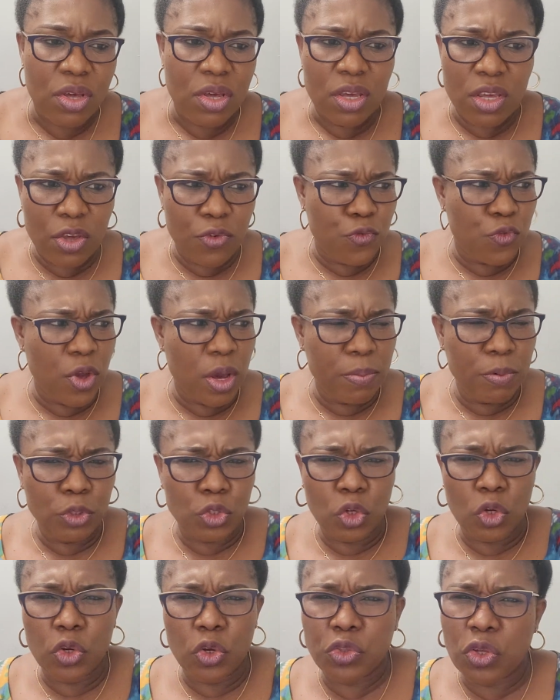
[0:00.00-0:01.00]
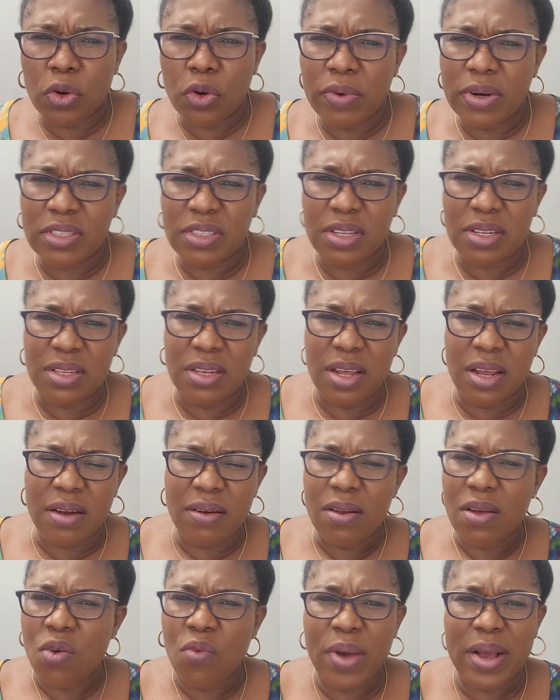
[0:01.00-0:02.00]
If you're able to tolerate it, then
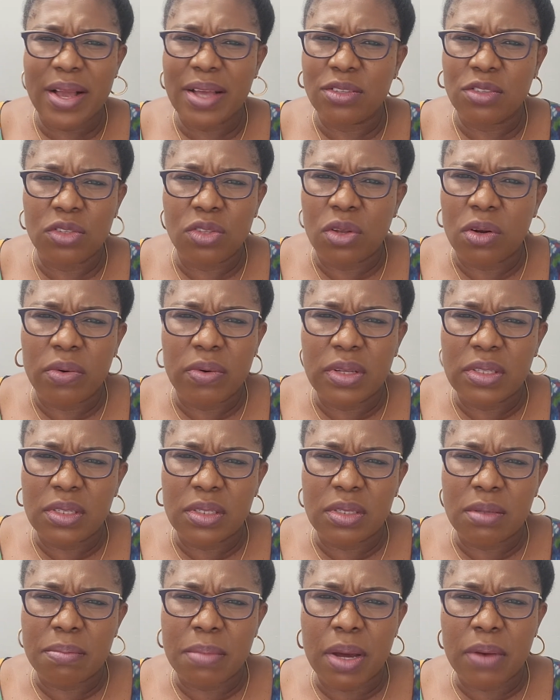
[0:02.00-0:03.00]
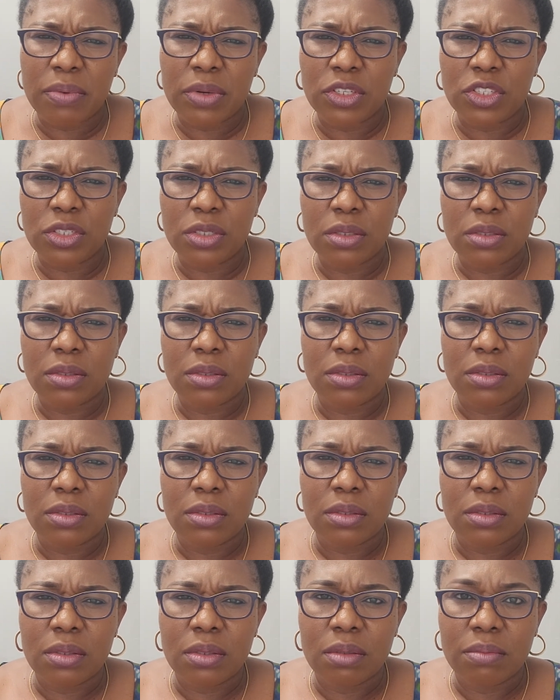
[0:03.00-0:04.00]
why can't you tolerate it in marriage?
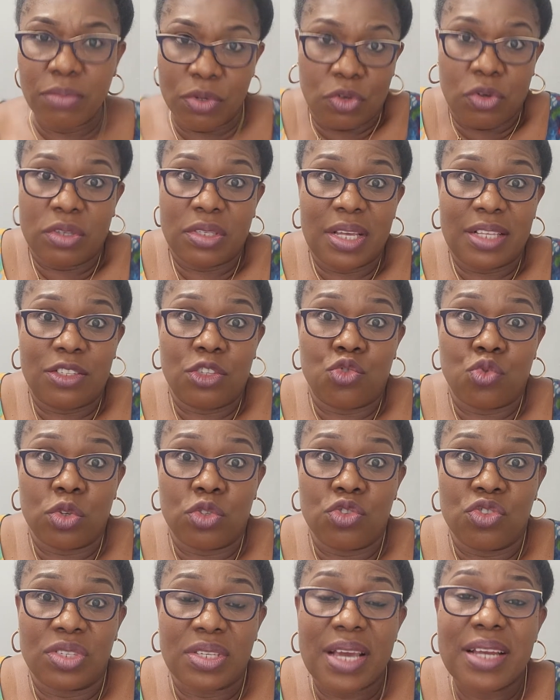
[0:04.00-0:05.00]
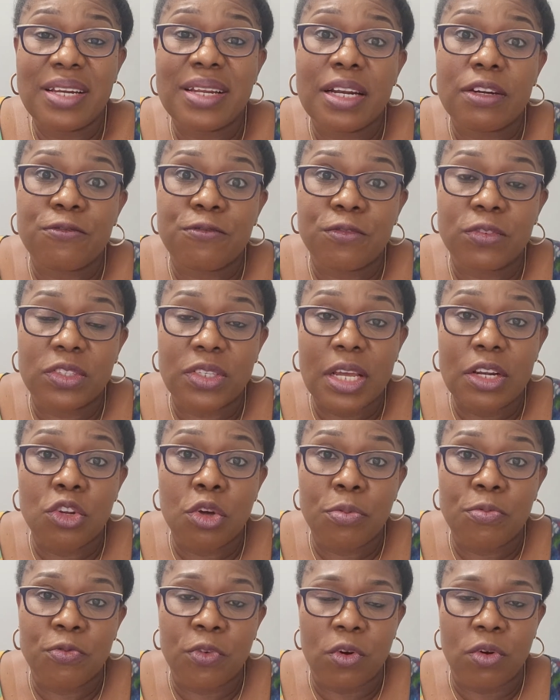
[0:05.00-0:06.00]
Because that is what you signed up
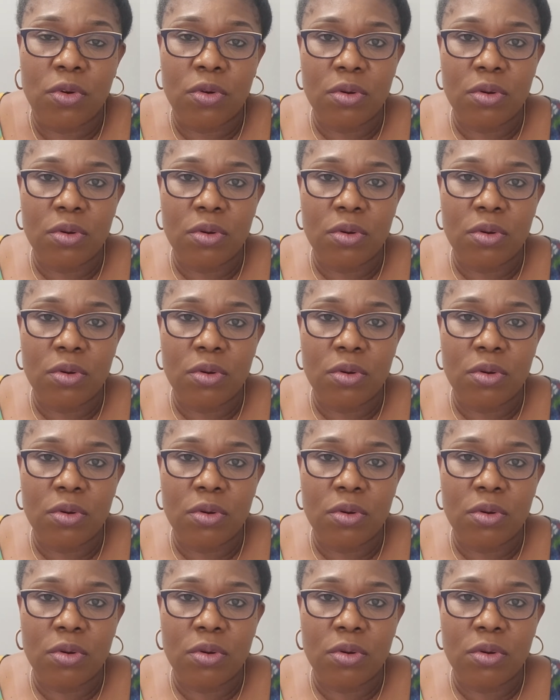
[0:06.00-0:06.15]
for.